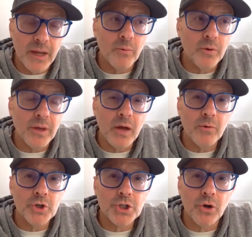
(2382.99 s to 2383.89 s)
and when they
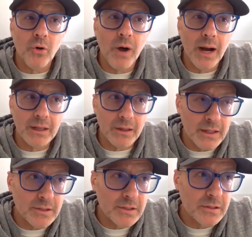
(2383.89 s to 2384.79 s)
would show
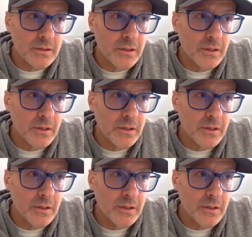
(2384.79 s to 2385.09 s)
highlights,